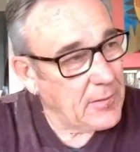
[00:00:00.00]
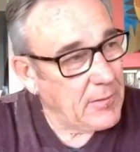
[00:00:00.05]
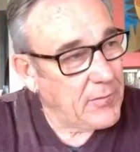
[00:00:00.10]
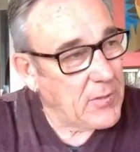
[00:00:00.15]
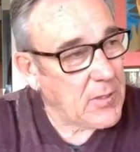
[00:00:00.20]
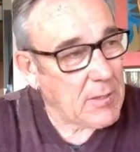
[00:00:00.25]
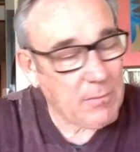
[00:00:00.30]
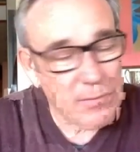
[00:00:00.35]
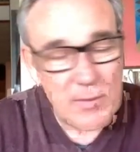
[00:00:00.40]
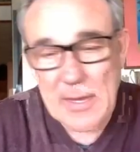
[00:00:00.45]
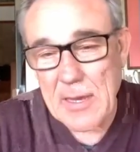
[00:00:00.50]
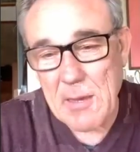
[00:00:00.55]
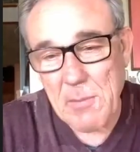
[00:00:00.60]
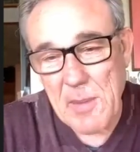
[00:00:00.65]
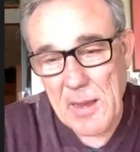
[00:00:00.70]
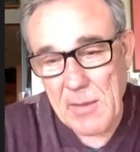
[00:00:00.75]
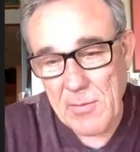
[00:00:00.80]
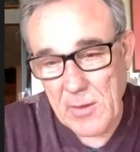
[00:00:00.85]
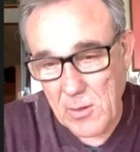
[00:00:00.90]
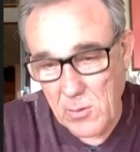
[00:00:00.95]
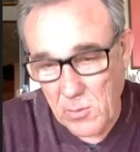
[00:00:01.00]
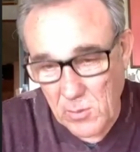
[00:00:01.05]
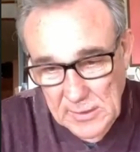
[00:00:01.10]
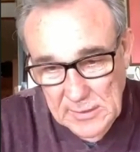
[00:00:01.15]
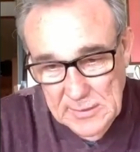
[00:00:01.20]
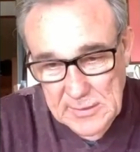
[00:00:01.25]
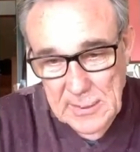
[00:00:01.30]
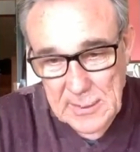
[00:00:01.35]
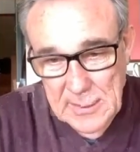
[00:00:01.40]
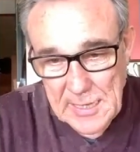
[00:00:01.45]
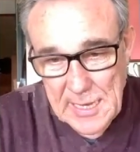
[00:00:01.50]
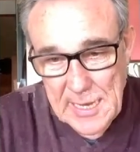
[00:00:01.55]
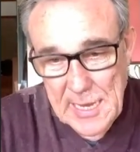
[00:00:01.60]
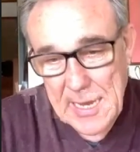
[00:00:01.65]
you've got to think about the quality of the